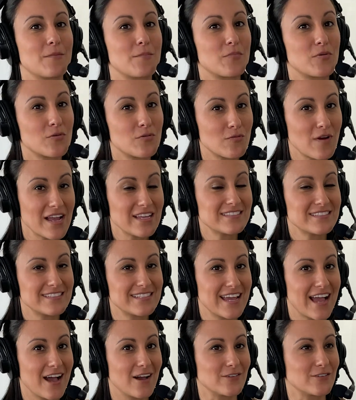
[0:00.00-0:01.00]
to press
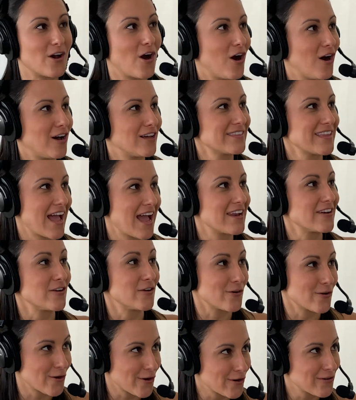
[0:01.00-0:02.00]
down on that
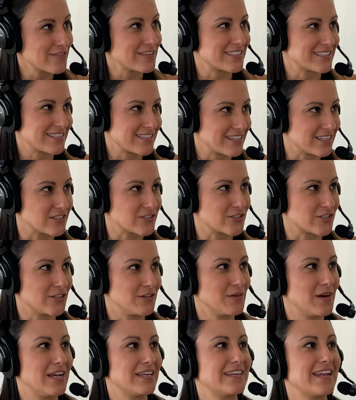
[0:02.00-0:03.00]
nervous
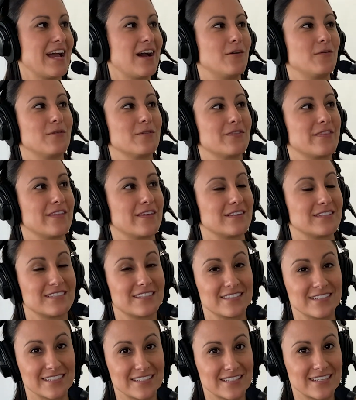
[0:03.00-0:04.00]
tissue and now the
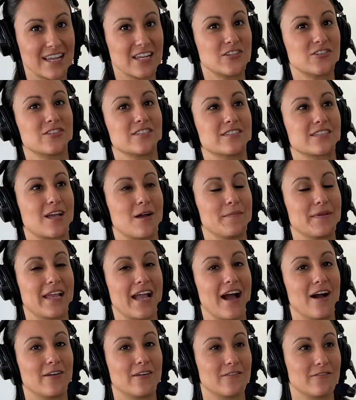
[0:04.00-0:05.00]
sensations coming
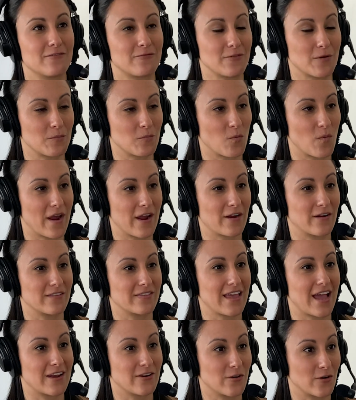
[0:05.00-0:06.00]
out of from where
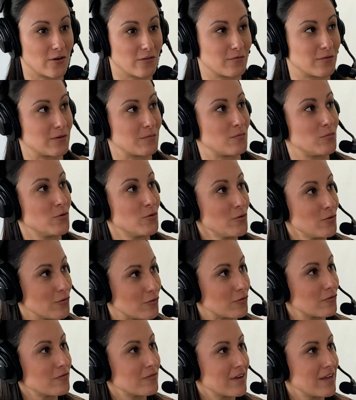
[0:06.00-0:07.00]
that nerve would
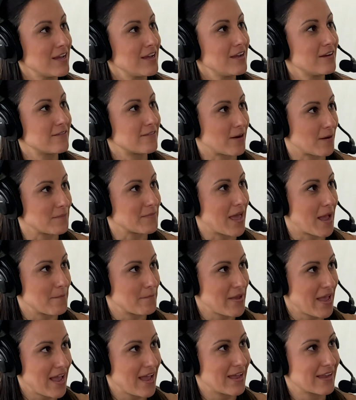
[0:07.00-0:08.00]
move from that
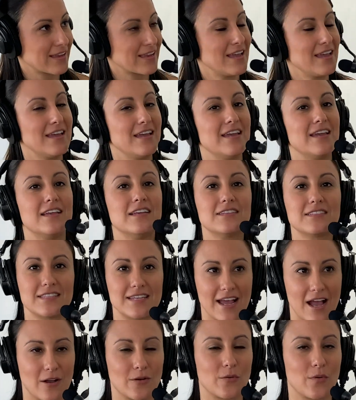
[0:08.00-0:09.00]
pec is
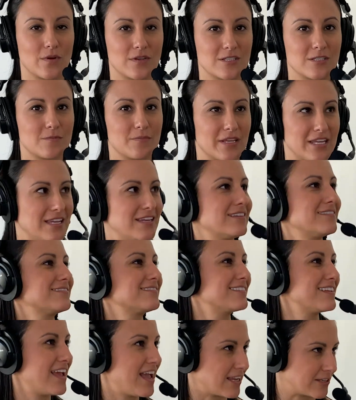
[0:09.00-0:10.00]
now going to be
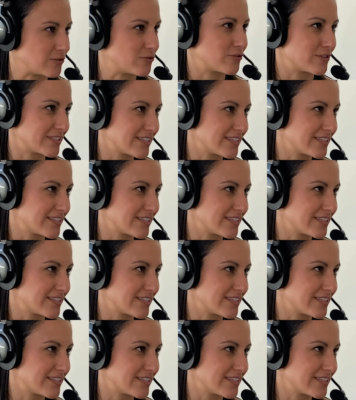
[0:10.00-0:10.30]
extra